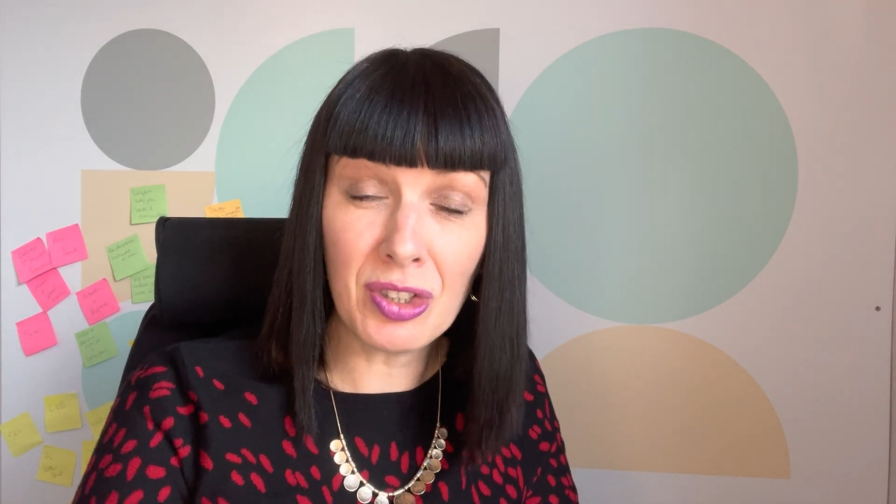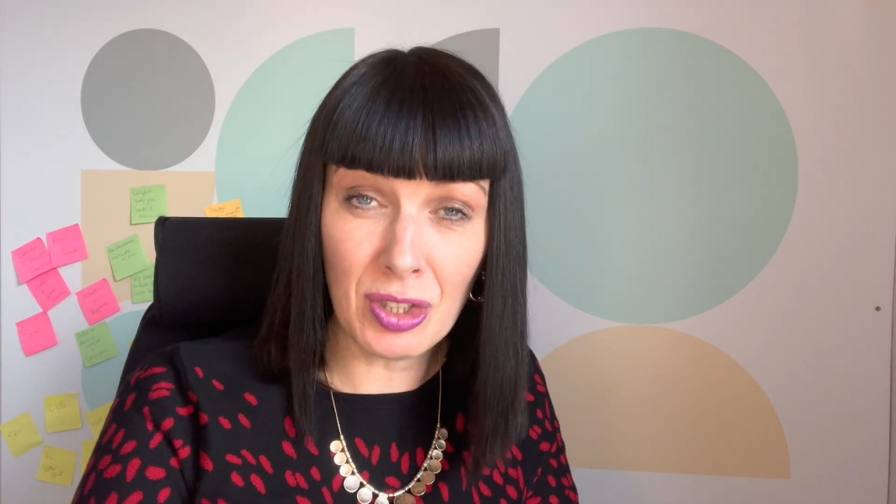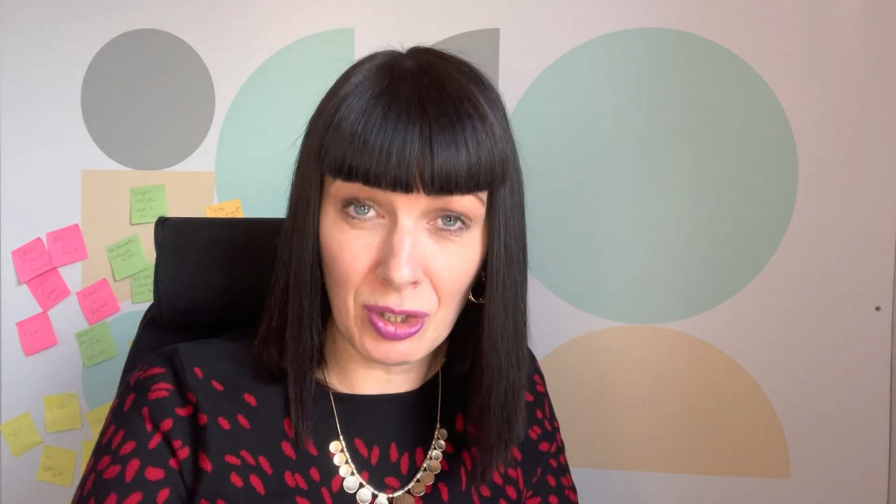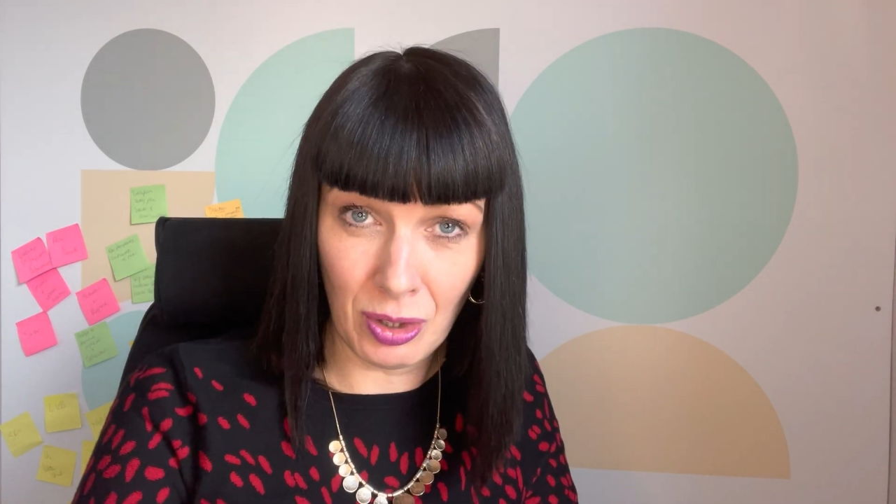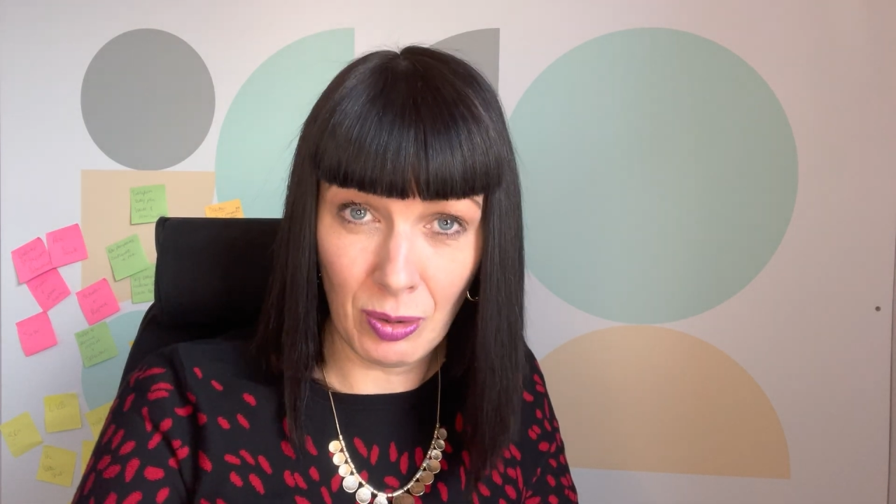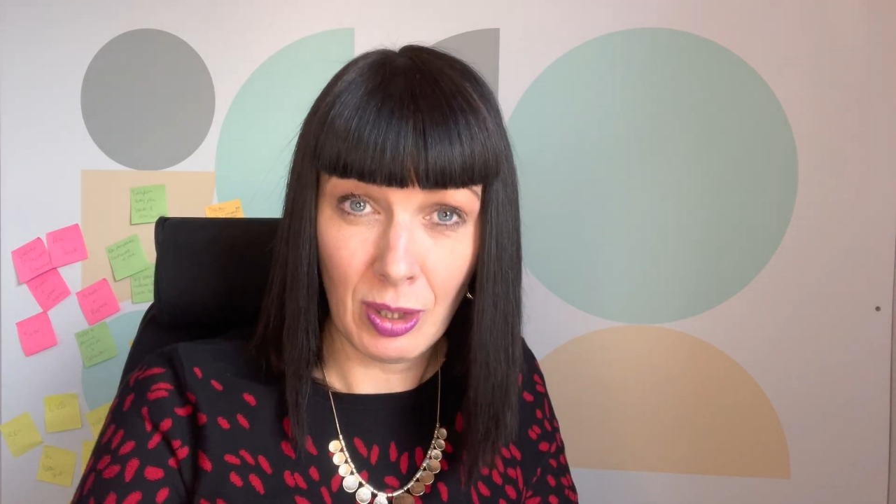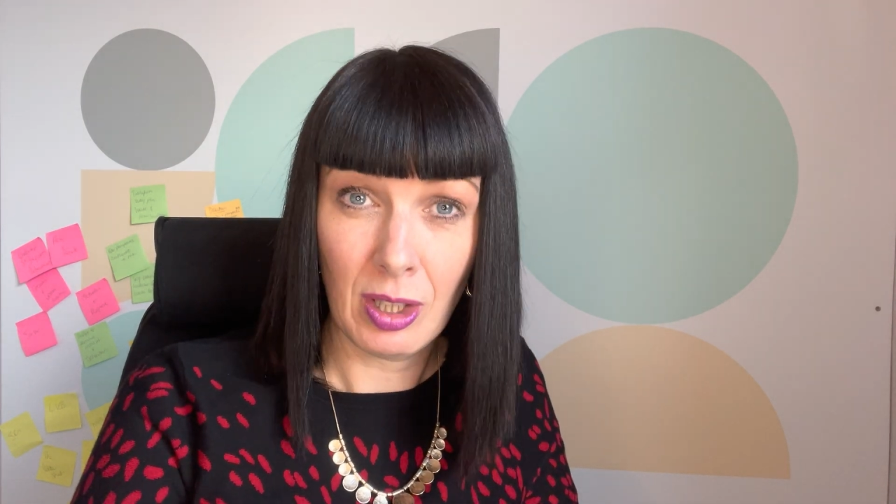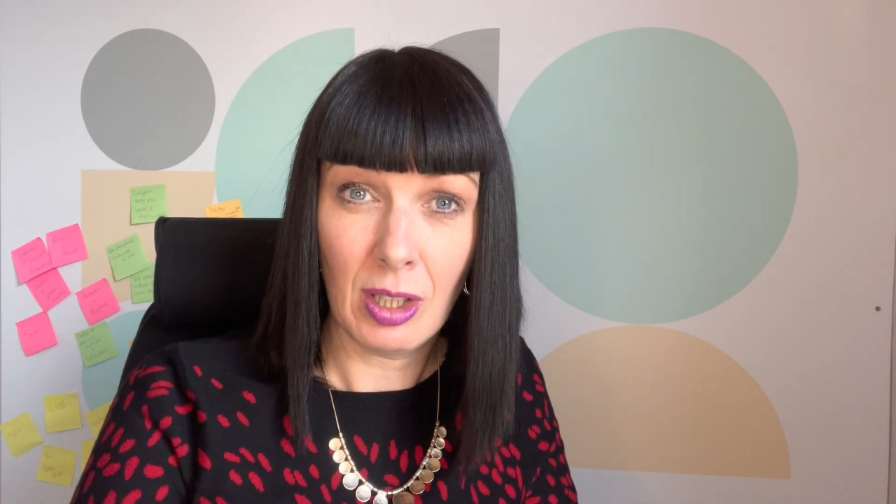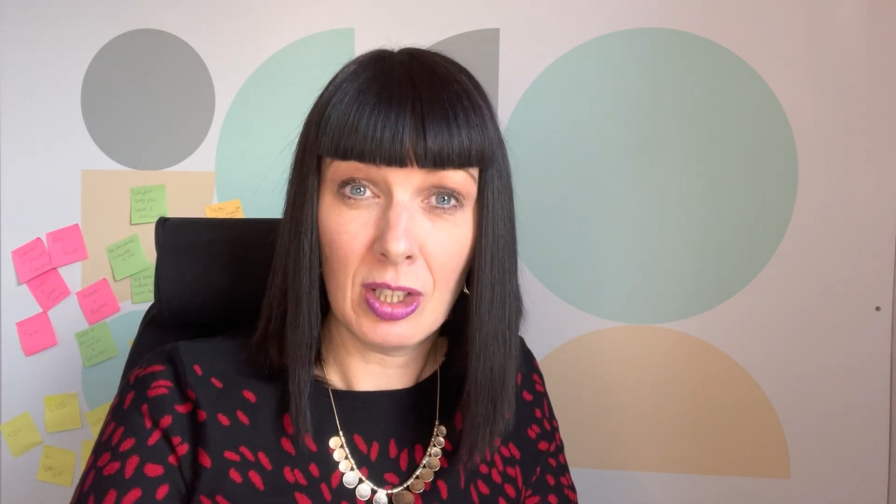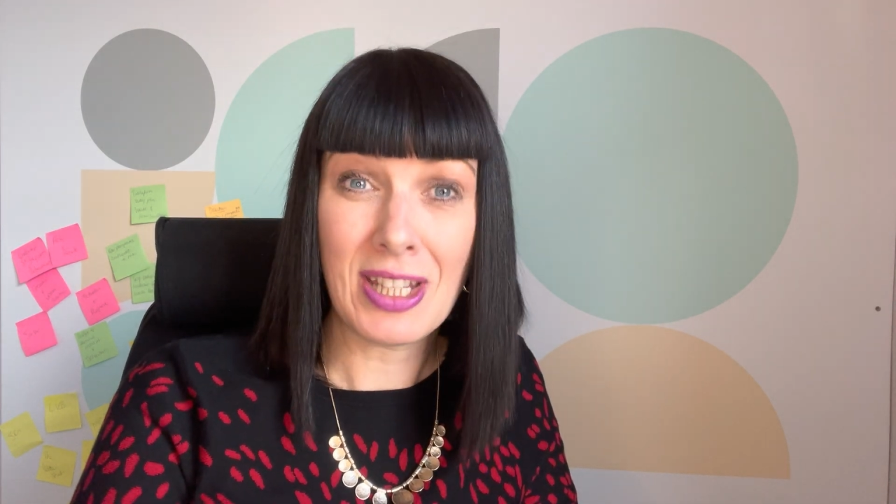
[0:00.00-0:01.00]
to do
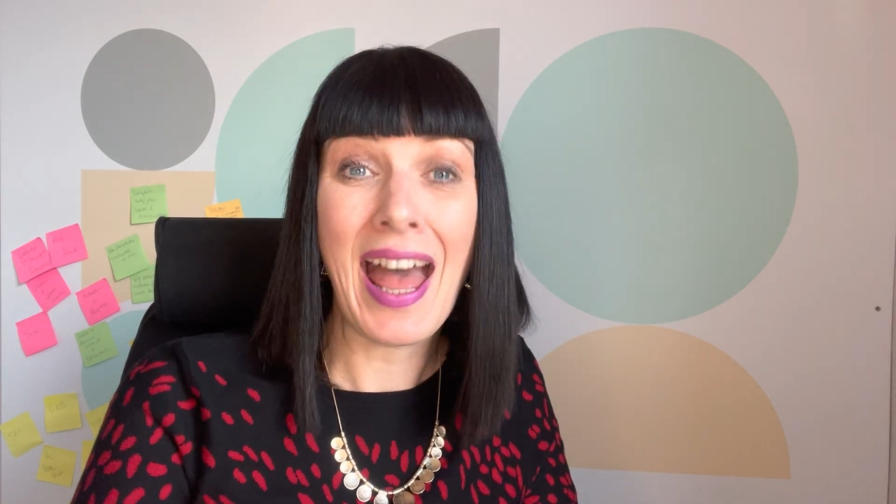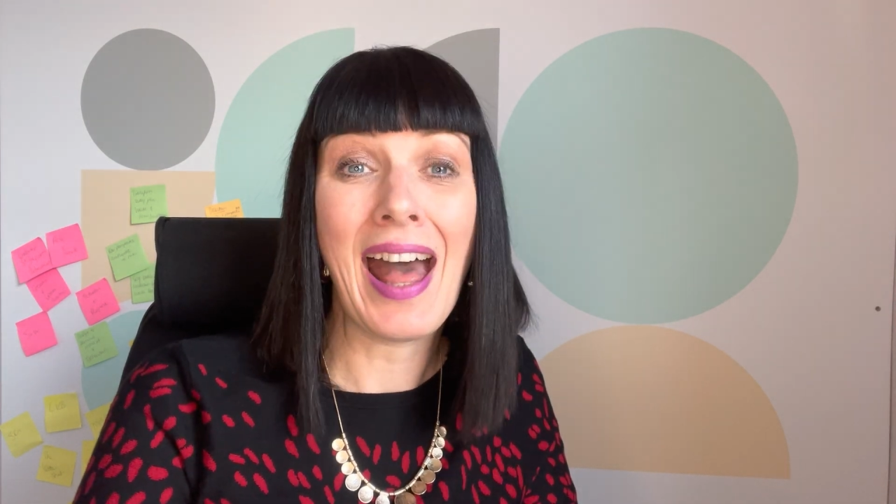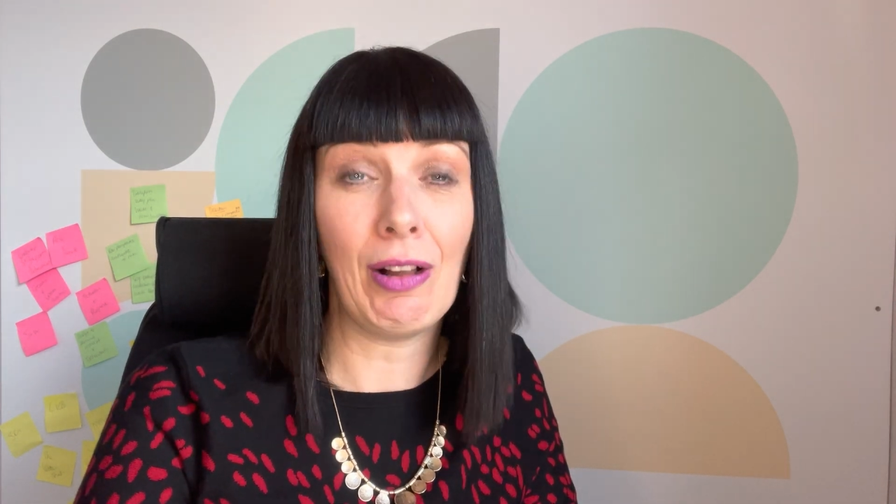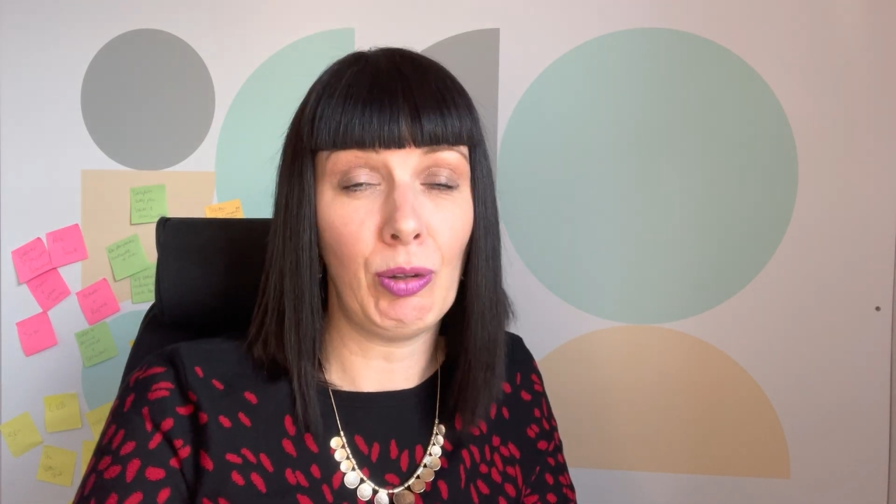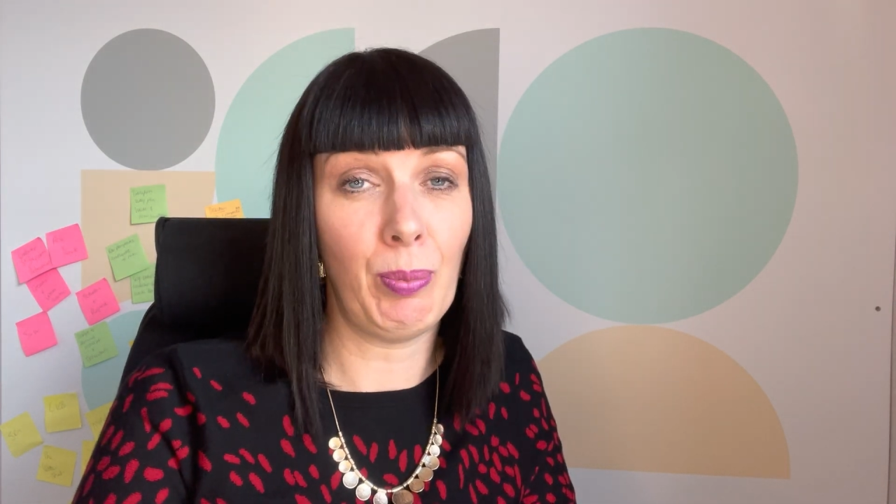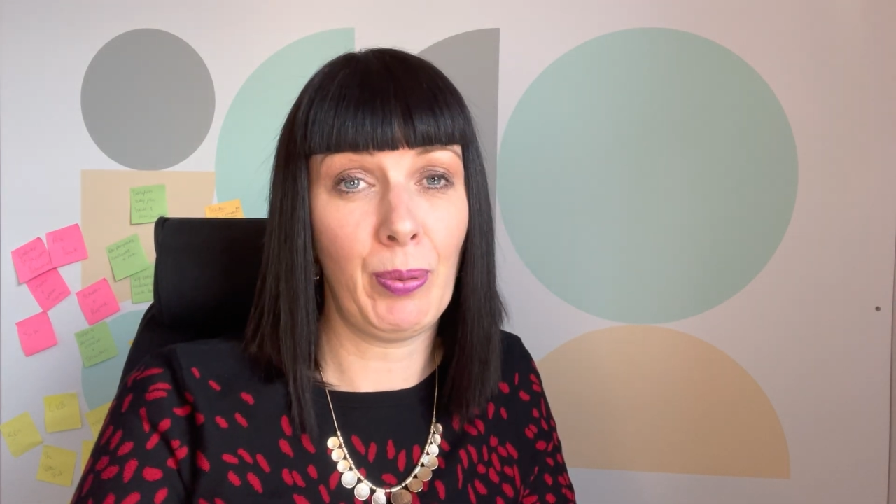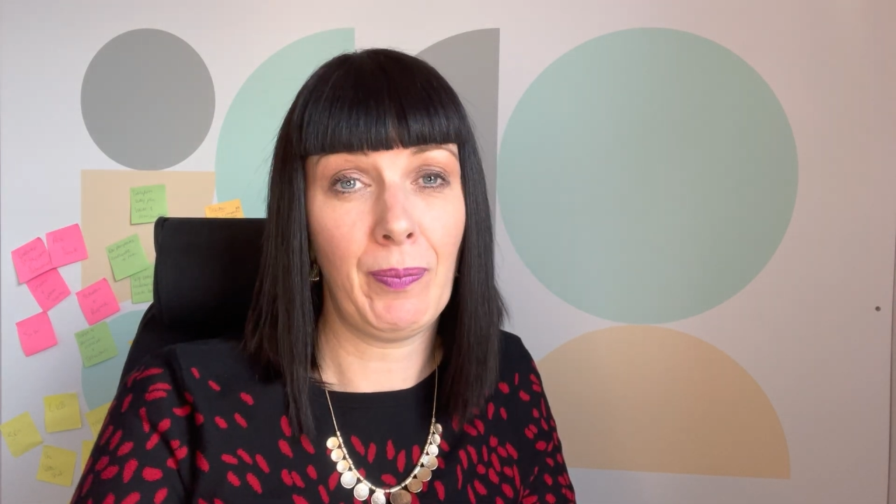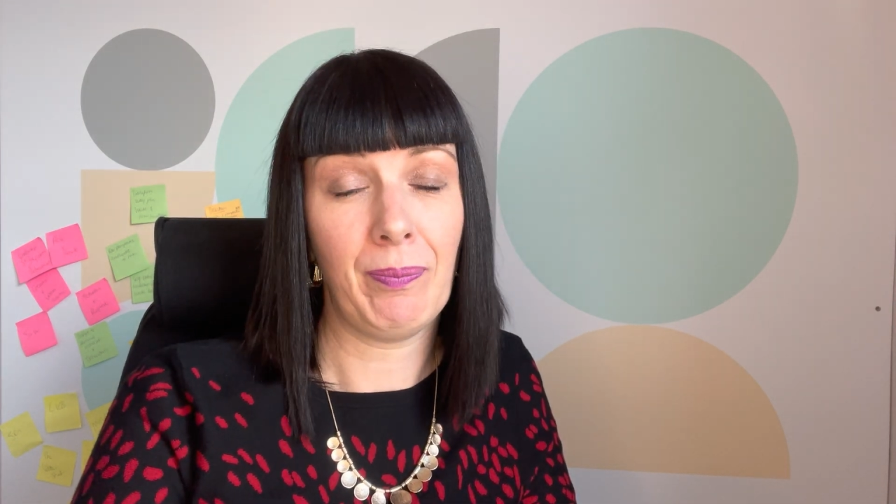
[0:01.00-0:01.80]
to help.